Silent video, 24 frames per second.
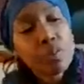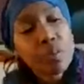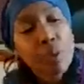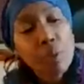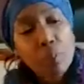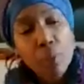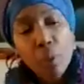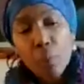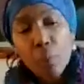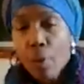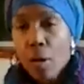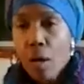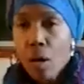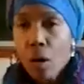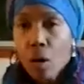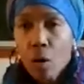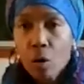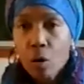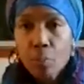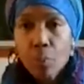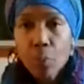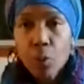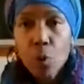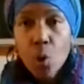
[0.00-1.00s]
from the
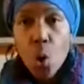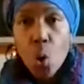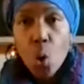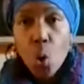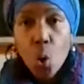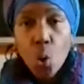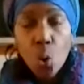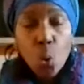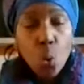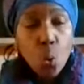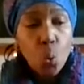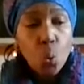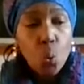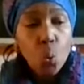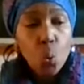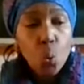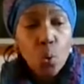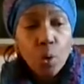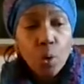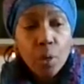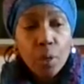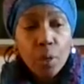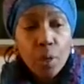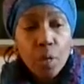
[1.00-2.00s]
pulp,
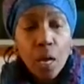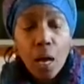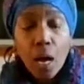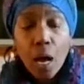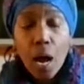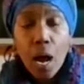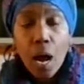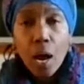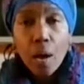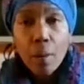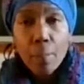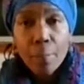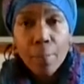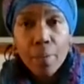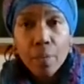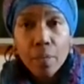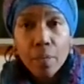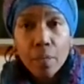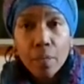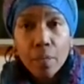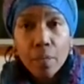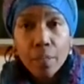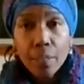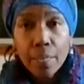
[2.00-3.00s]
or I'll
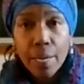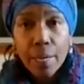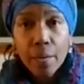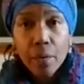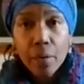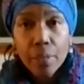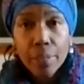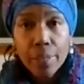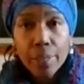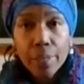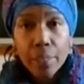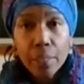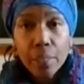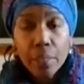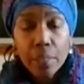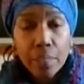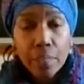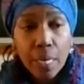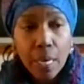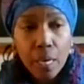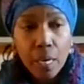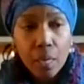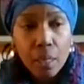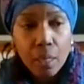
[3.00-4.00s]
make a carrot
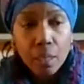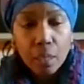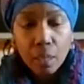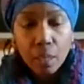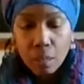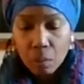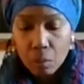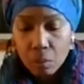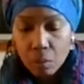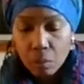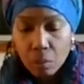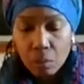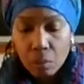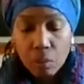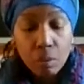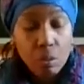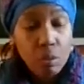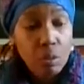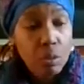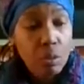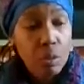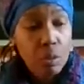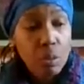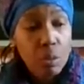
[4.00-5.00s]
cake
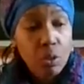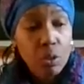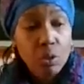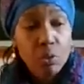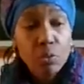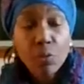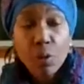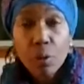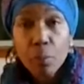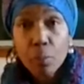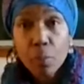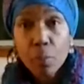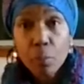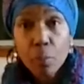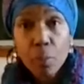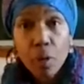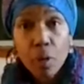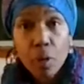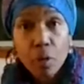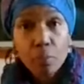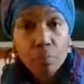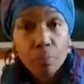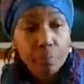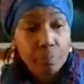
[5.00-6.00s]
from the
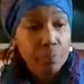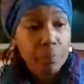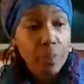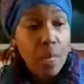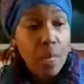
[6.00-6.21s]
pulp.